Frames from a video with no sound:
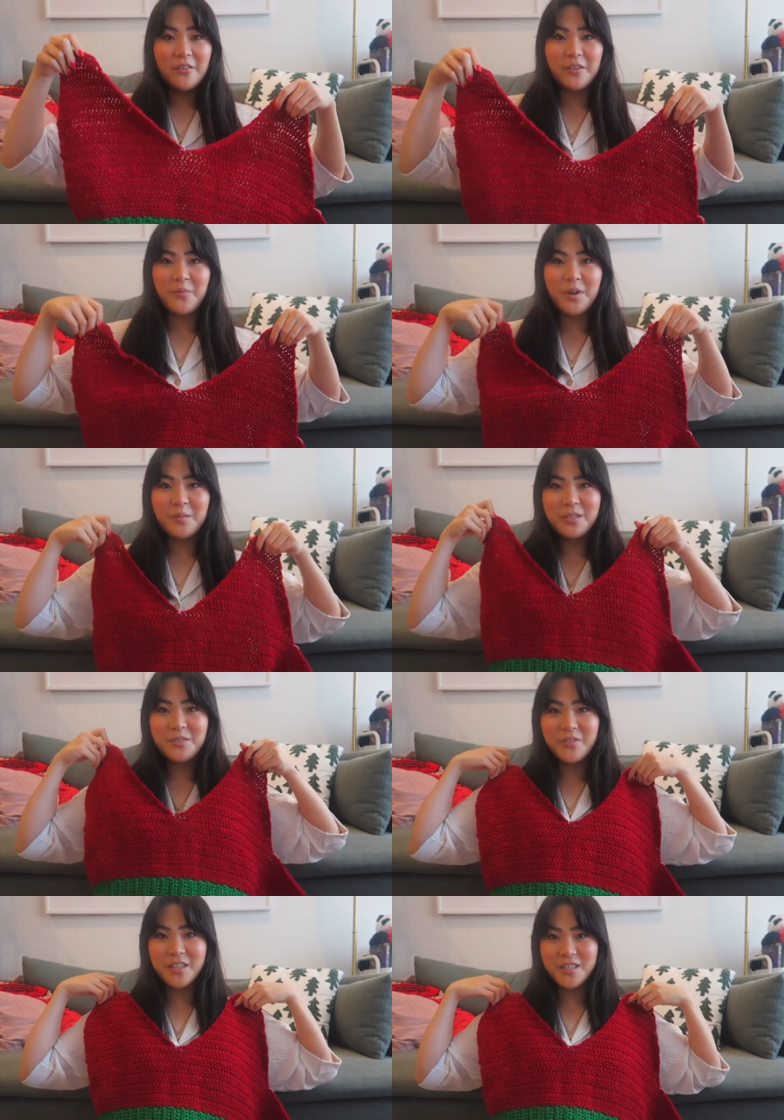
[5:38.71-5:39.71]
We've pretty
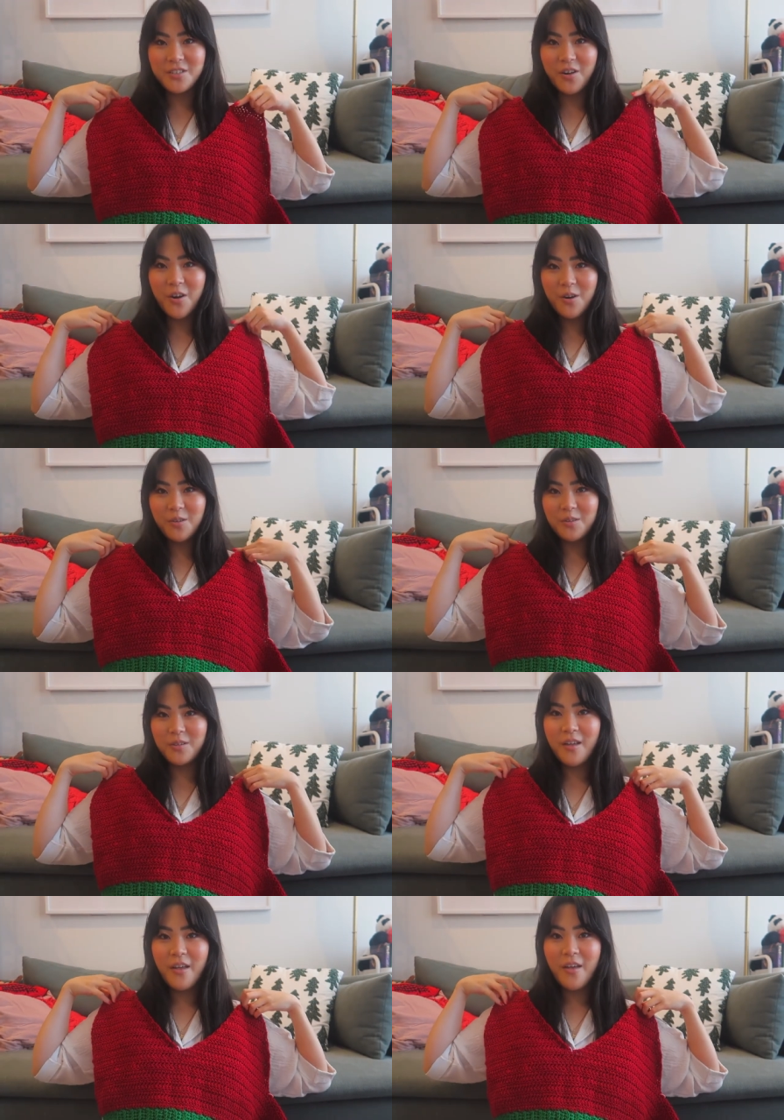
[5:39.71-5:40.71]
much finished the
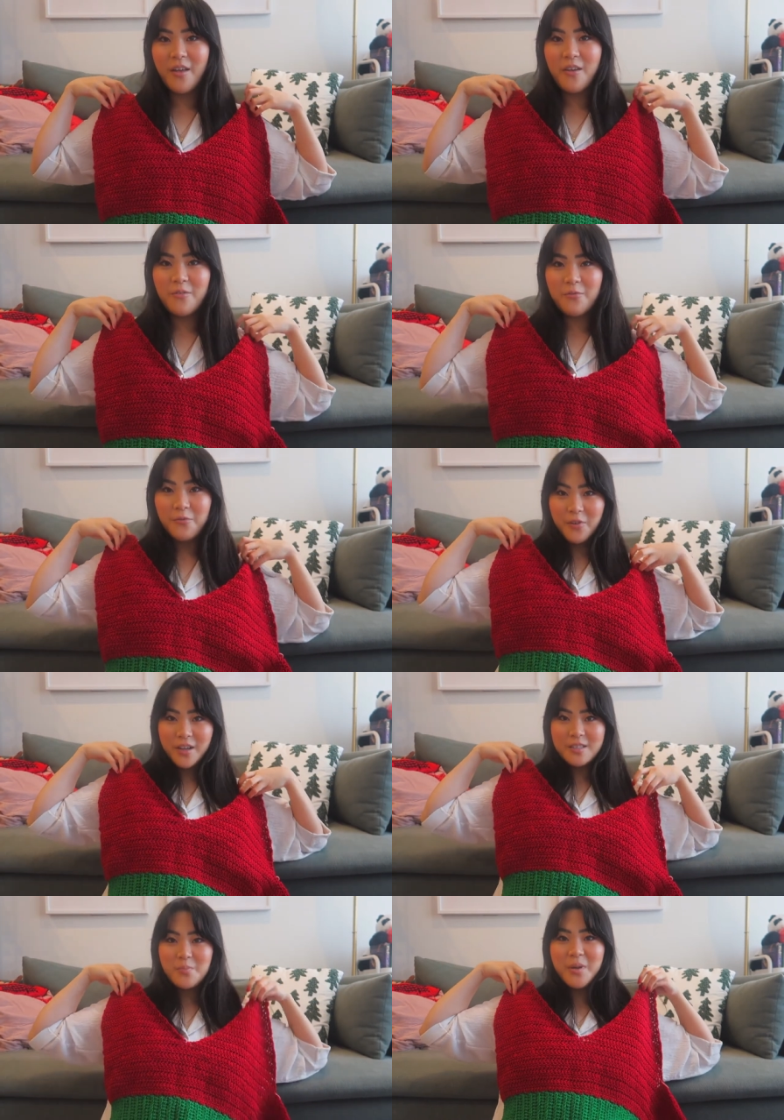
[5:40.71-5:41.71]
whole
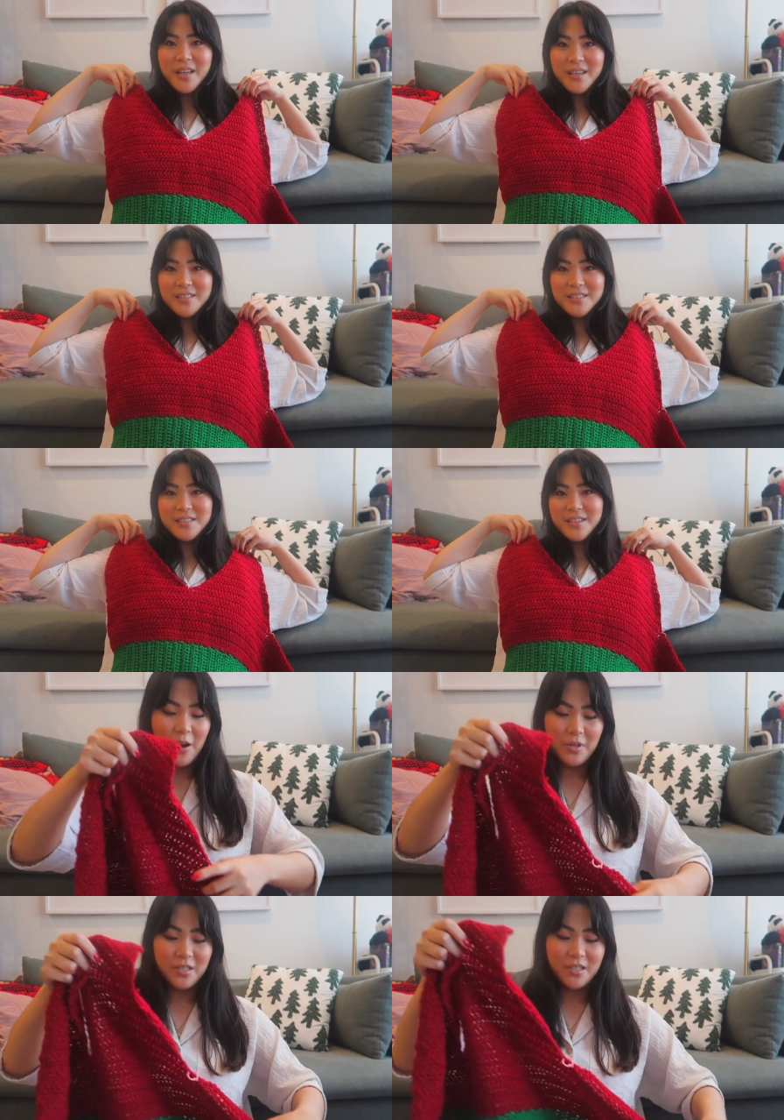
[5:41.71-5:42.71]
front piece.
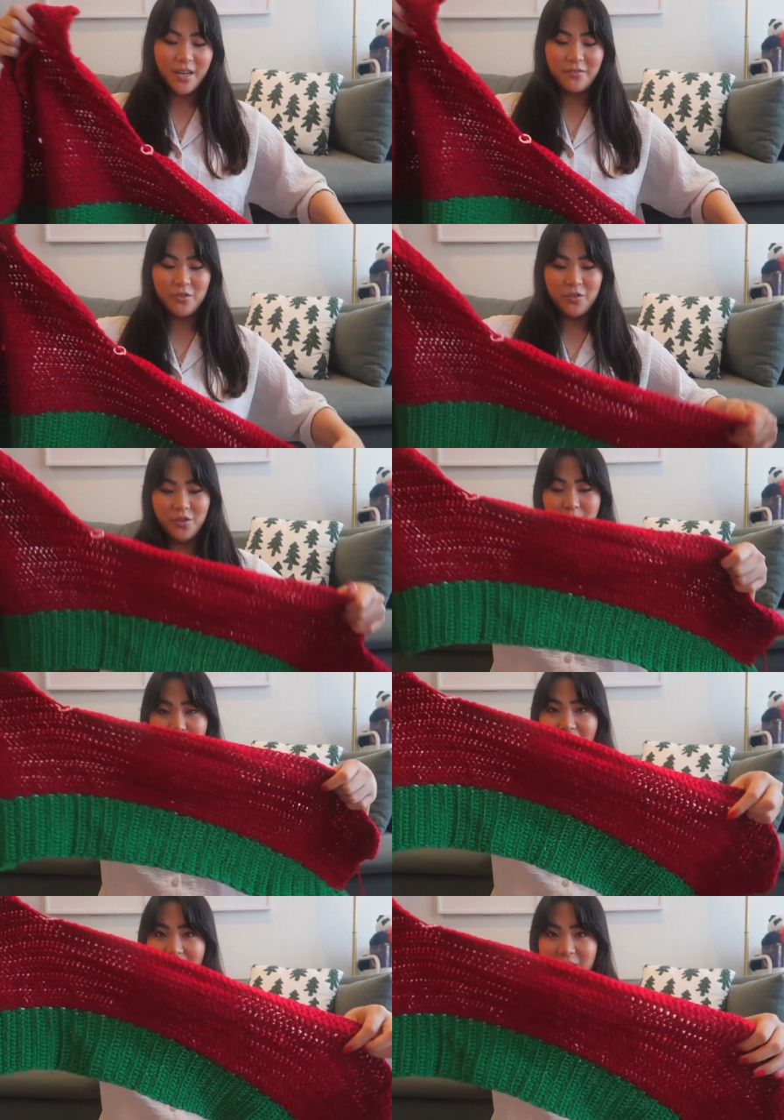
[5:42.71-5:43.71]
Now we just have to do the
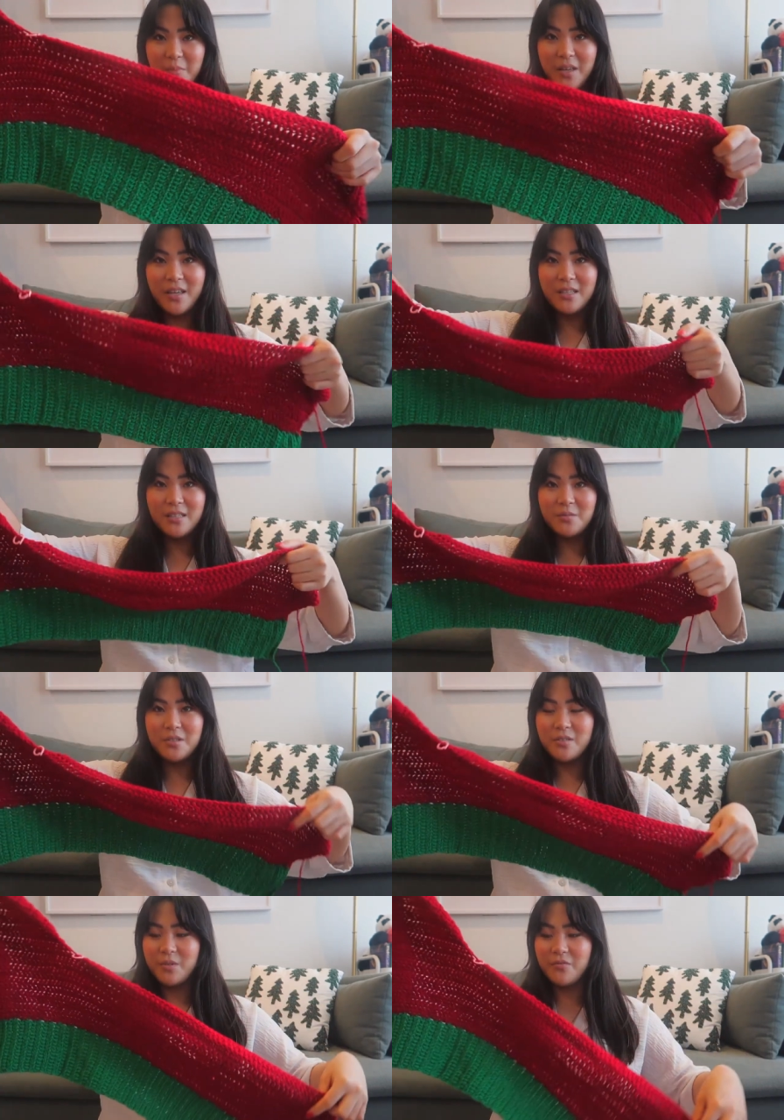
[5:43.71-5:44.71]
back piece,
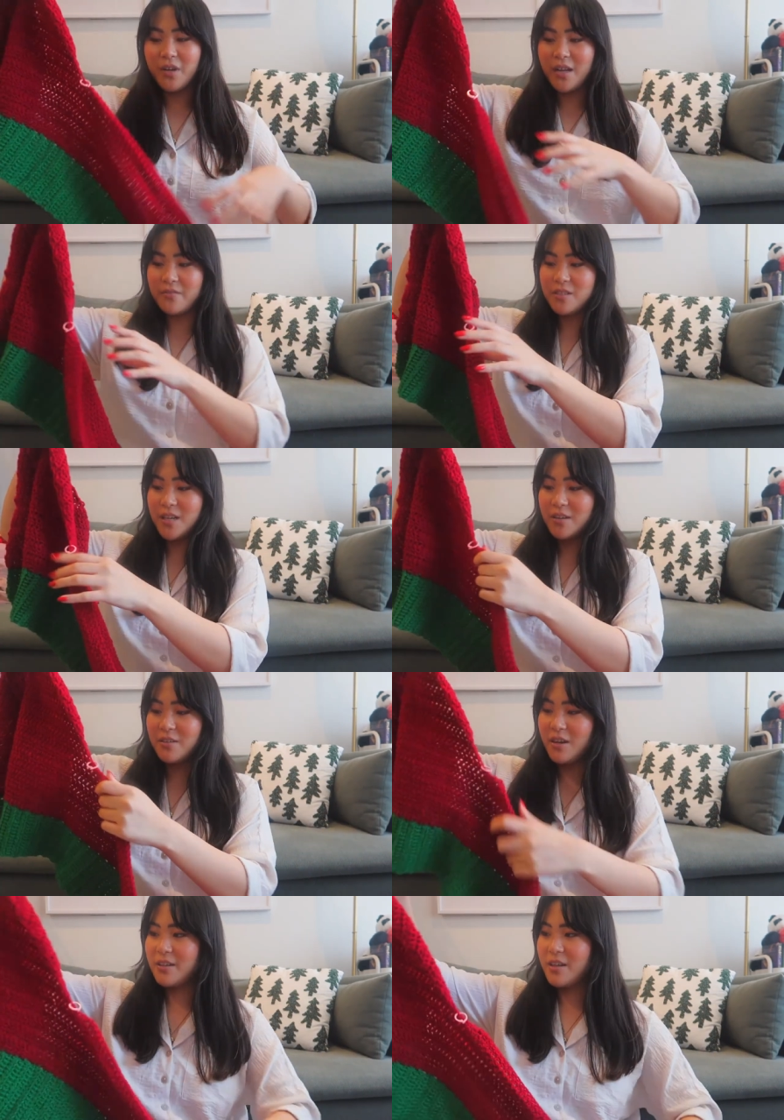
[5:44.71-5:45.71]
which we've kind of
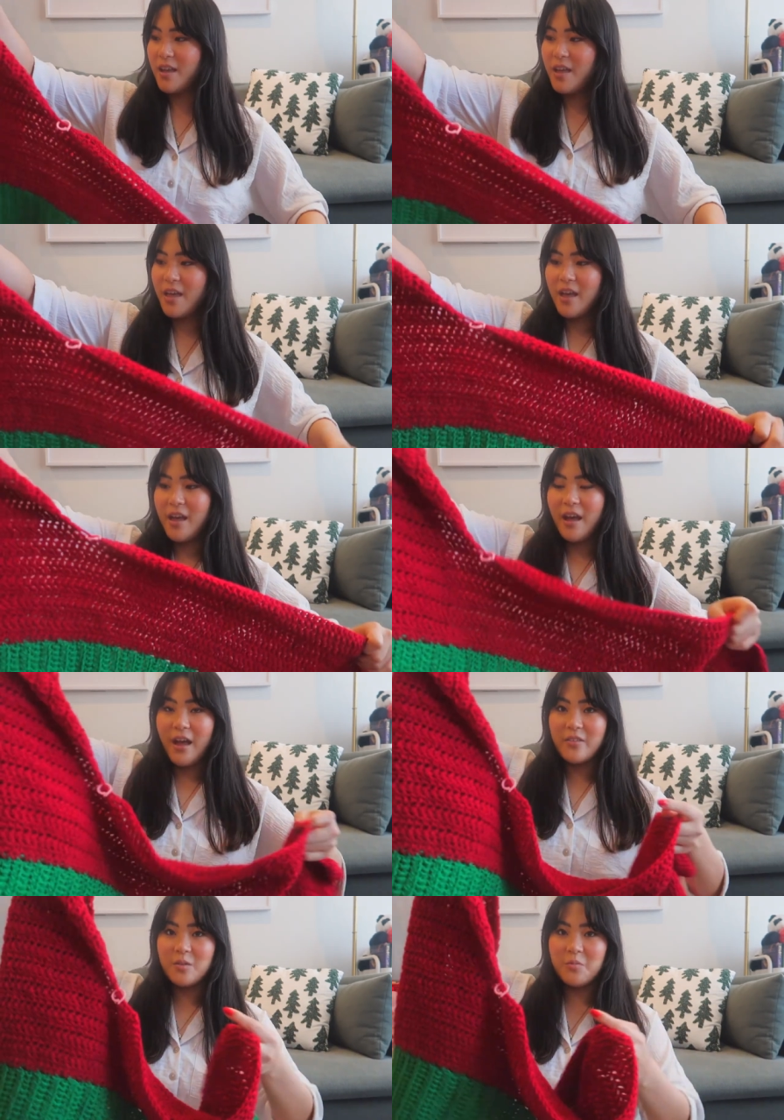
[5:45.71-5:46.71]
started on,
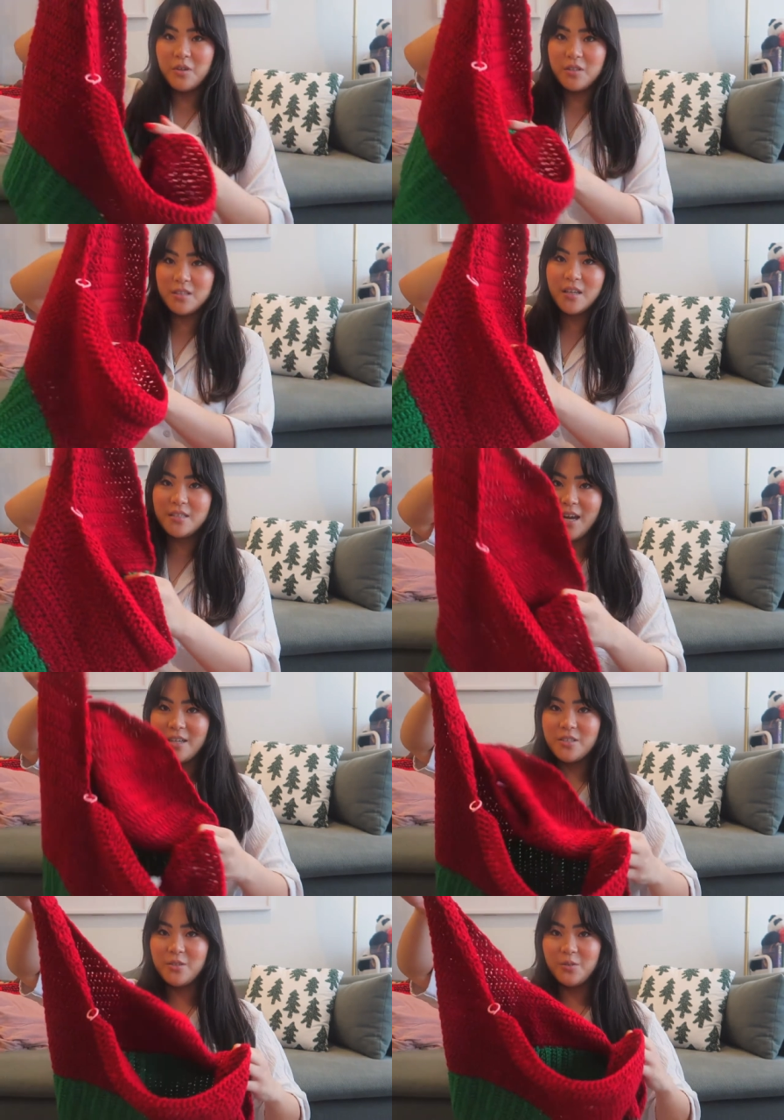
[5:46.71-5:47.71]
and then we're gonna
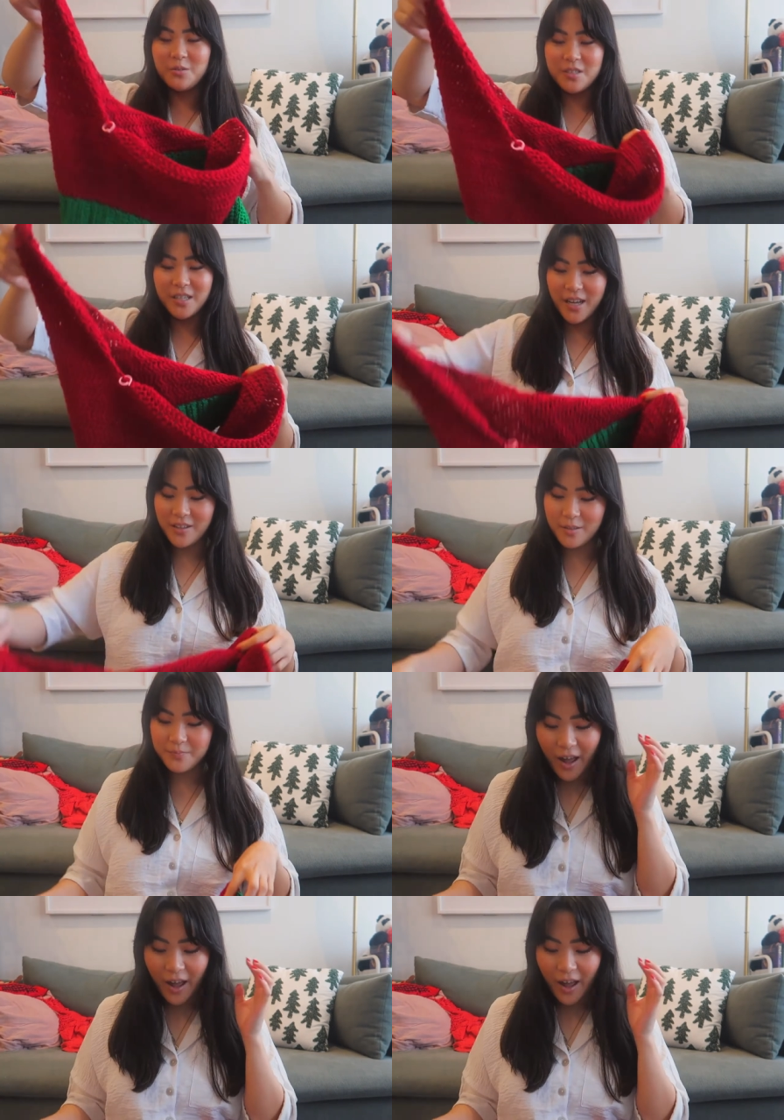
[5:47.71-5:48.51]
attach it all together.